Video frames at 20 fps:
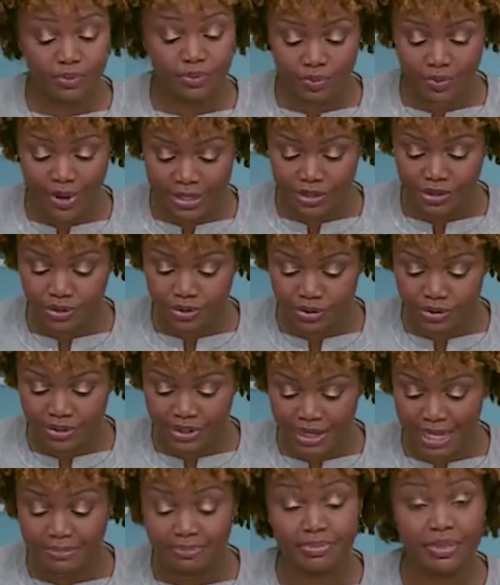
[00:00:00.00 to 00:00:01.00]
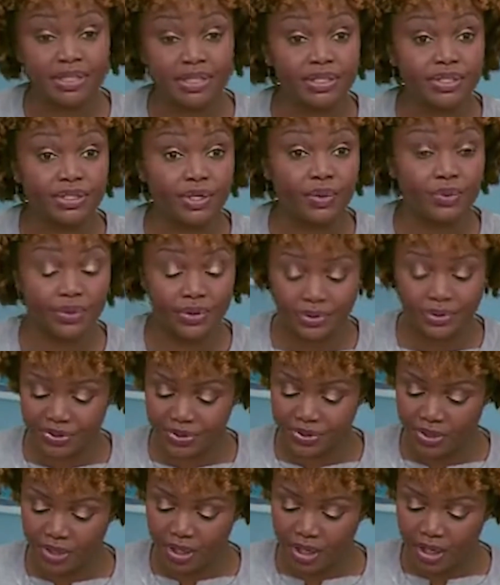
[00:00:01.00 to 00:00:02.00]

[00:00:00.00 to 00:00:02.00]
renters, and business owners.